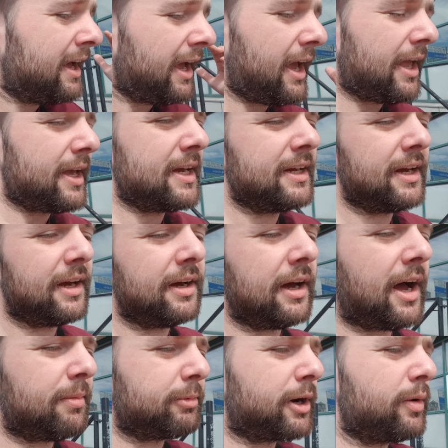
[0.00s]
hey,
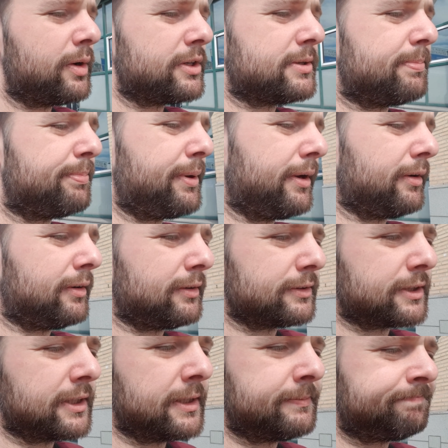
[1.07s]
I'm going to build